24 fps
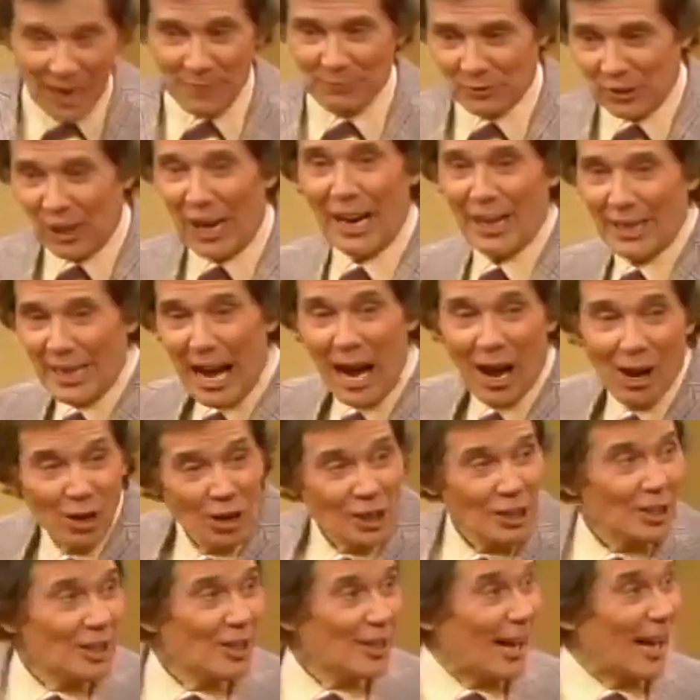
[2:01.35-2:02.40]
stuff there. Now,
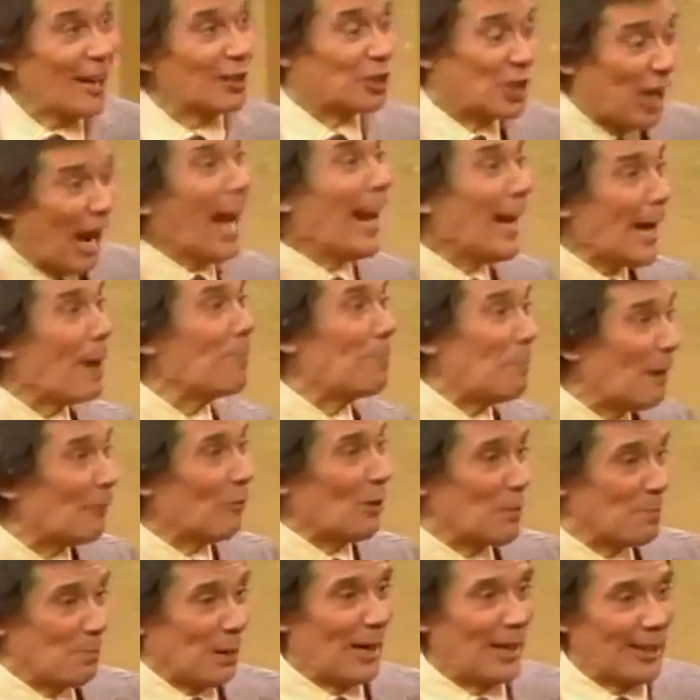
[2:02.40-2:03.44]
now shut up,
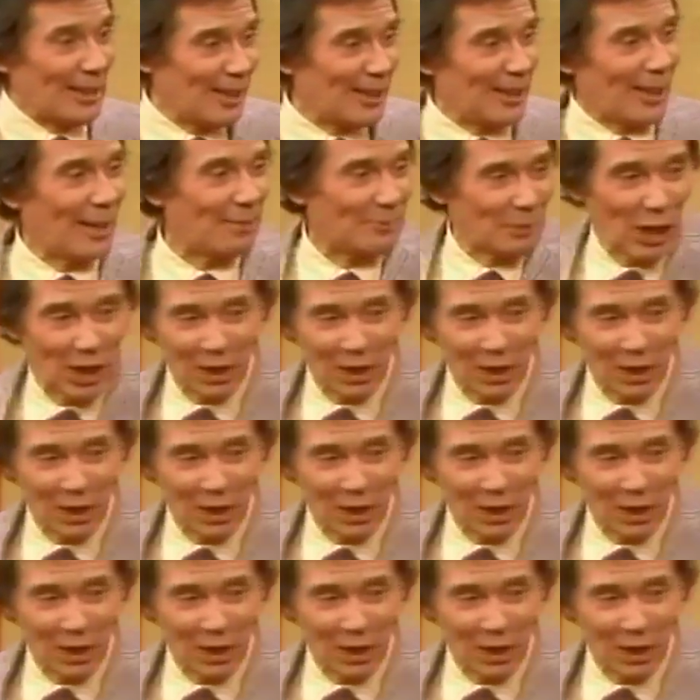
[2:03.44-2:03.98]
everybody, and